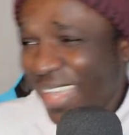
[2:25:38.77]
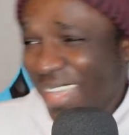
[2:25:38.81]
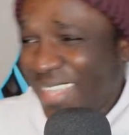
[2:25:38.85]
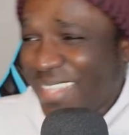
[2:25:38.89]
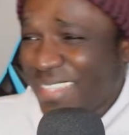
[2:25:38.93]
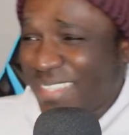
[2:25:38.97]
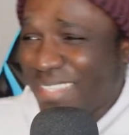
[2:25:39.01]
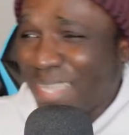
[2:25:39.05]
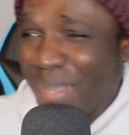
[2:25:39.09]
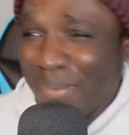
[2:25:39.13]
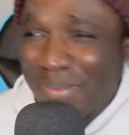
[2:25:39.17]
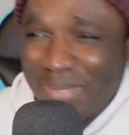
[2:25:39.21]

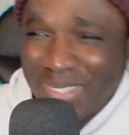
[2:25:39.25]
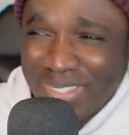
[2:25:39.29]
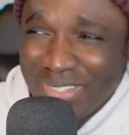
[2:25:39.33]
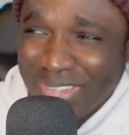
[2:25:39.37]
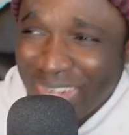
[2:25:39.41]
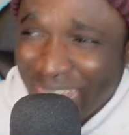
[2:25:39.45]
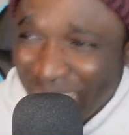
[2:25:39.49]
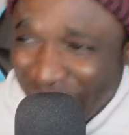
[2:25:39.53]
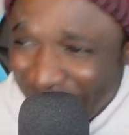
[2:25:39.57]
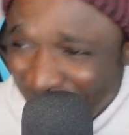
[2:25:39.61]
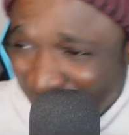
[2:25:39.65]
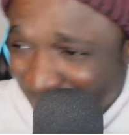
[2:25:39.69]
Top
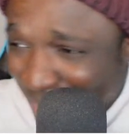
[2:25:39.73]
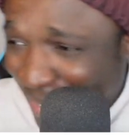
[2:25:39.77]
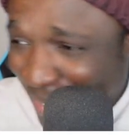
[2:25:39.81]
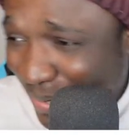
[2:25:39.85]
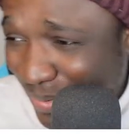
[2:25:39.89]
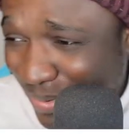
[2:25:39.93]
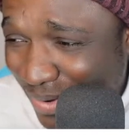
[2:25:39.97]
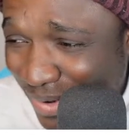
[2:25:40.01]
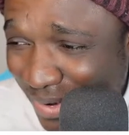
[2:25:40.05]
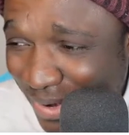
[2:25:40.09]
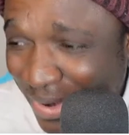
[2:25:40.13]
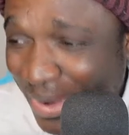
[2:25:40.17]
Striker.
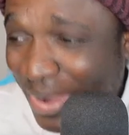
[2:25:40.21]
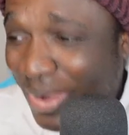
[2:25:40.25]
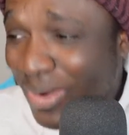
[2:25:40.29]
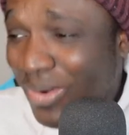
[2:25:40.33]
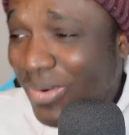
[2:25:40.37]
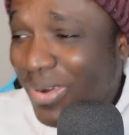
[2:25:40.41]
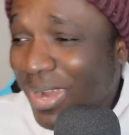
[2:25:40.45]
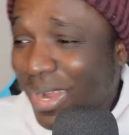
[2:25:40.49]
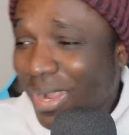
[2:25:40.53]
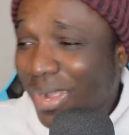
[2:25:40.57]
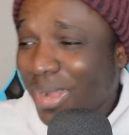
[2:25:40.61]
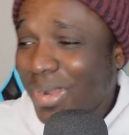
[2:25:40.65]

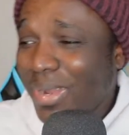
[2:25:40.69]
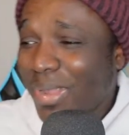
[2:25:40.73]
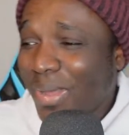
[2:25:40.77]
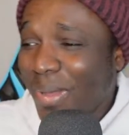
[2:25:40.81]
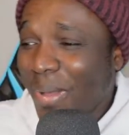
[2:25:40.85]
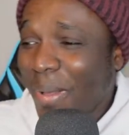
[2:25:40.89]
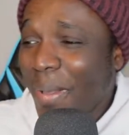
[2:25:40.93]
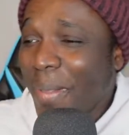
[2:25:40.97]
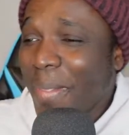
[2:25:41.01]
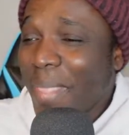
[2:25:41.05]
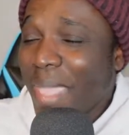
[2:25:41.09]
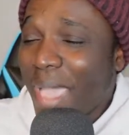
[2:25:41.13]
We're going to,
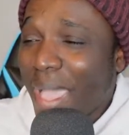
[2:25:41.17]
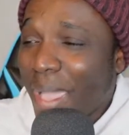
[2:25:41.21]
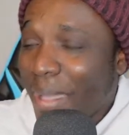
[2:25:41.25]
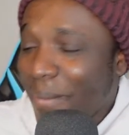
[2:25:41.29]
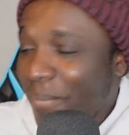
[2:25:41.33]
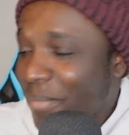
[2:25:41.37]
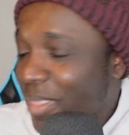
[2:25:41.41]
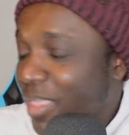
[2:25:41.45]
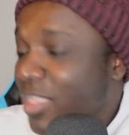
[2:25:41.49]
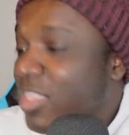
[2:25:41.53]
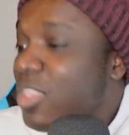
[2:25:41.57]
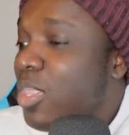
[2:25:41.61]

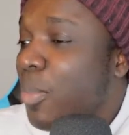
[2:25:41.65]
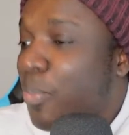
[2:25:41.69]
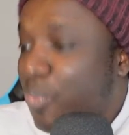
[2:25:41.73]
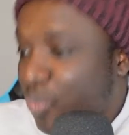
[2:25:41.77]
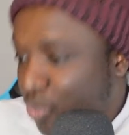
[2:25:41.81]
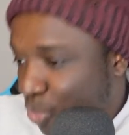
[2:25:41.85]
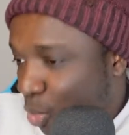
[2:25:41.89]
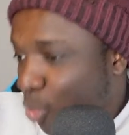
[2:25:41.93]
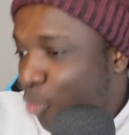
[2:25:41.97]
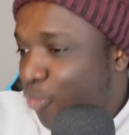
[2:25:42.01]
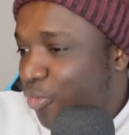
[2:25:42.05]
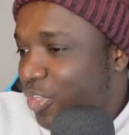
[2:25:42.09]
the
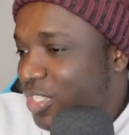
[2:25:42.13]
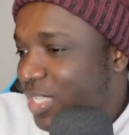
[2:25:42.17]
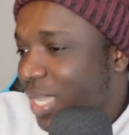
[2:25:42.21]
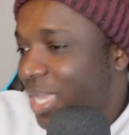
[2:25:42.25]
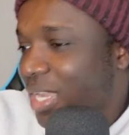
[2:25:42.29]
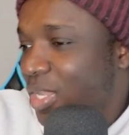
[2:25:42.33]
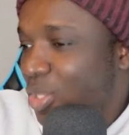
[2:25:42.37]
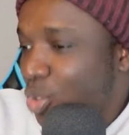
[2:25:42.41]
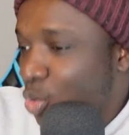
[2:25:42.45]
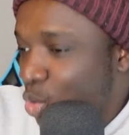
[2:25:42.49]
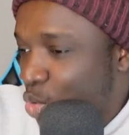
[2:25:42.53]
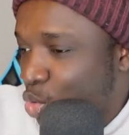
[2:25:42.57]
proof is on
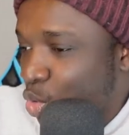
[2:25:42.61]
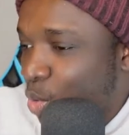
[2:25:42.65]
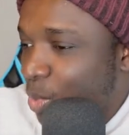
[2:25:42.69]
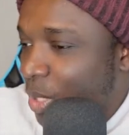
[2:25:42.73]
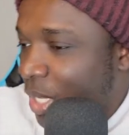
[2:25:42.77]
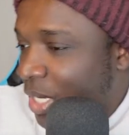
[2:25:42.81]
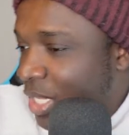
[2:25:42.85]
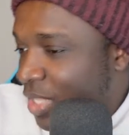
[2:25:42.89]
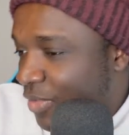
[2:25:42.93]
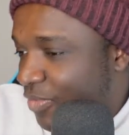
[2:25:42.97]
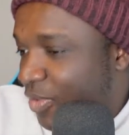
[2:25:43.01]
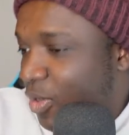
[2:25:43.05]
YouTube. You
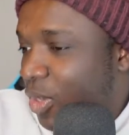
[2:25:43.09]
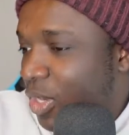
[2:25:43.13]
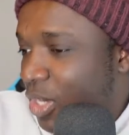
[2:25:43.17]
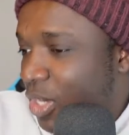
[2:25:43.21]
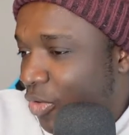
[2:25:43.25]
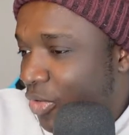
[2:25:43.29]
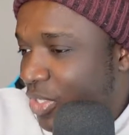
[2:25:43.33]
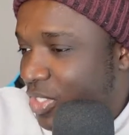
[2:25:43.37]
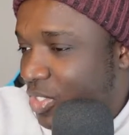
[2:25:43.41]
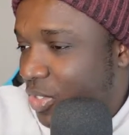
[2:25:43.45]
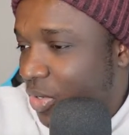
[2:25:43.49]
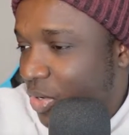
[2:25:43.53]
need to go to
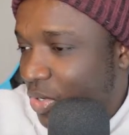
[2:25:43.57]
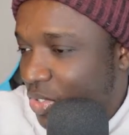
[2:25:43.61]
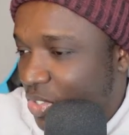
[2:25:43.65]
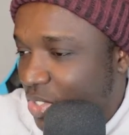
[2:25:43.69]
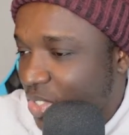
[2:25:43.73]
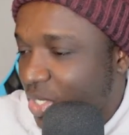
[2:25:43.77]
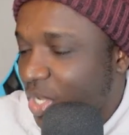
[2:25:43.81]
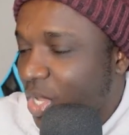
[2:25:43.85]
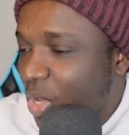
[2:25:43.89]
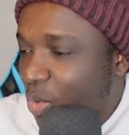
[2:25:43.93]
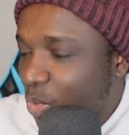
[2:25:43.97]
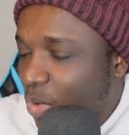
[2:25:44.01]
research.
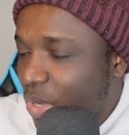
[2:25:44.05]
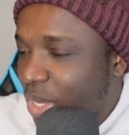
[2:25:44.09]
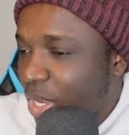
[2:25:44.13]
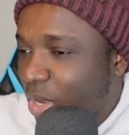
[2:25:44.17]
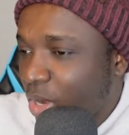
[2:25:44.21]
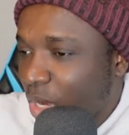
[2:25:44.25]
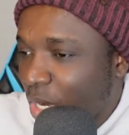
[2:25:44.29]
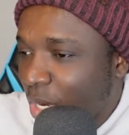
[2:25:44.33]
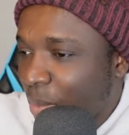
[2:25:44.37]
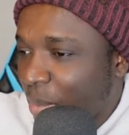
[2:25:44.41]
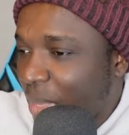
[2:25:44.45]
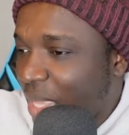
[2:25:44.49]
When you're
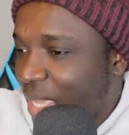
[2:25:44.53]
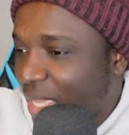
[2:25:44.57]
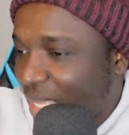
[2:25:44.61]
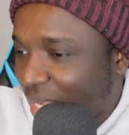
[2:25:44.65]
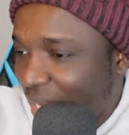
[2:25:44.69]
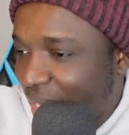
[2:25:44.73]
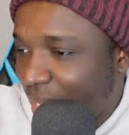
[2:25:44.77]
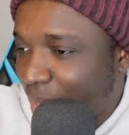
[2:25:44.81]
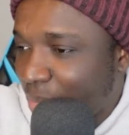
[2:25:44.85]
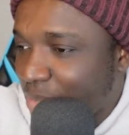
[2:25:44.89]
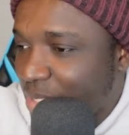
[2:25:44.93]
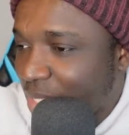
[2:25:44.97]
going to make
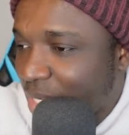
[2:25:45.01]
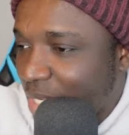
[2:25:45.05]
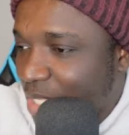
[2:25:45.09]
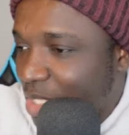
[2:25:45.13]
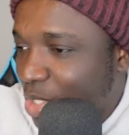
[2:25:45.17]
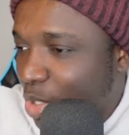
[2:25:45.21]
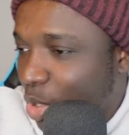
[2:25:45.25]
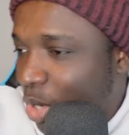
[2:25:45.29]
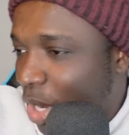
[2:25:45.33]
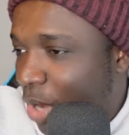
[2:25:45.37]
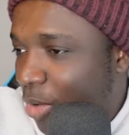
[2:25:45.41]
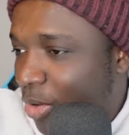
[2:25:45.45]
claims, you need to
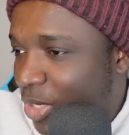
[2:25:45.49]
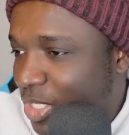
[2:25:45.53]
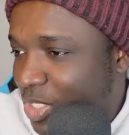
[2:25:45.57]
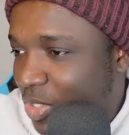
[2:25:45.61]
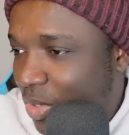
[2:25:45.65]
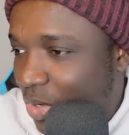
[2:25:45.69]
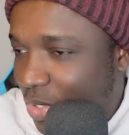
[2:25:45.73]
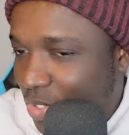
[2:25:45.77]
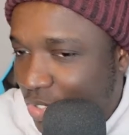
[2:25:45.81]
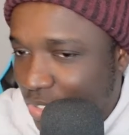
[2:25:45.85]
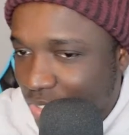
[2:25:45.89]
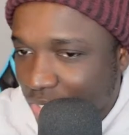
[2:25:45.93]
go and
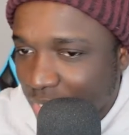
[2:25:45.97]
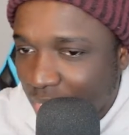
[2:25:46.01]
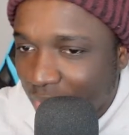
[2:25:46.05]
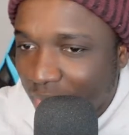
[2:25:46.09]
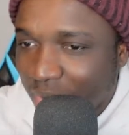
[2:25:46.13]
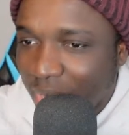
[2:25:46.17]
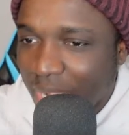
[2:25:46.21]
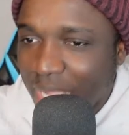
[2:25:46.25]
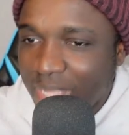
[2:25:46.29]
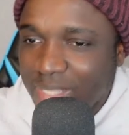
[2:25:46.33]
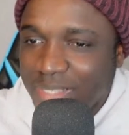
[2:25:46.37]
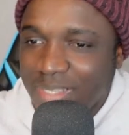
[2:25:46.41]
research. All
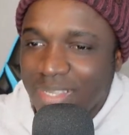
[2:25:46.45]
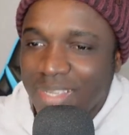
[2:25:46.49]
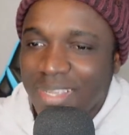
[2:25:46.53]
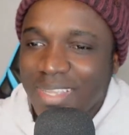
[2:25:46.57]
right?